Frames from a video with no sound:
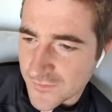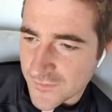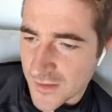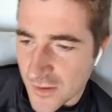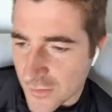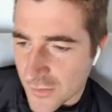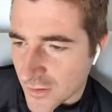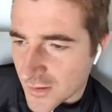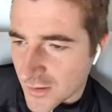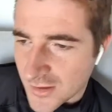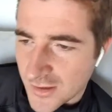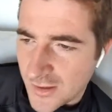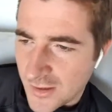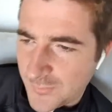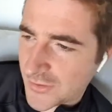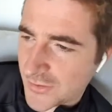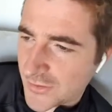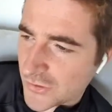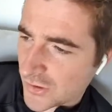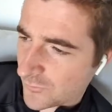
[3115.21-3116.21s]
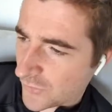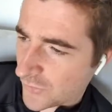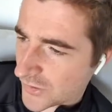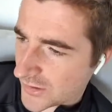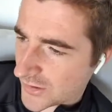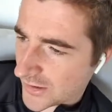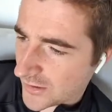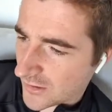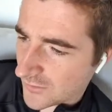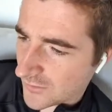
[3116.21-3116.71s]
So he played Junior British
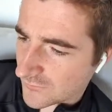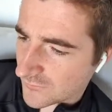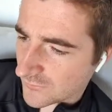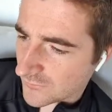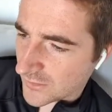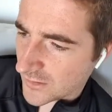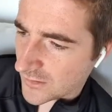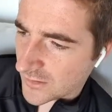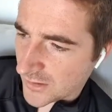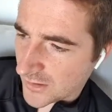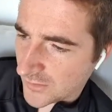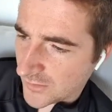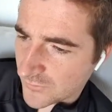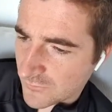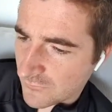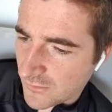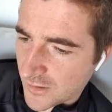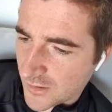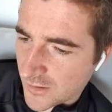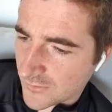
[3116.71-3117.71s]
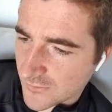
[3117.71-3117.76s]
League after it, and he was great.